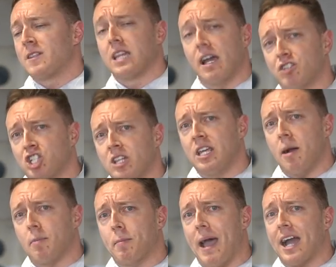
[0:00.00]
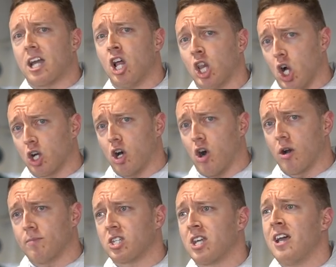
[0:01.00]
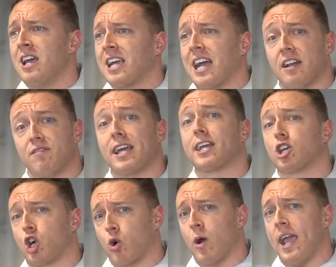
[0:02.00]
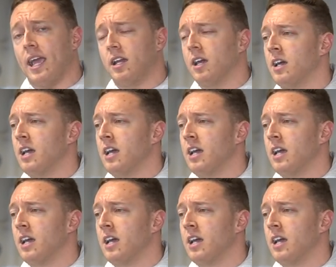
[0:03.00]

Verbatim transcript: Leverage in the upper back, longer arms, kind of like a crane,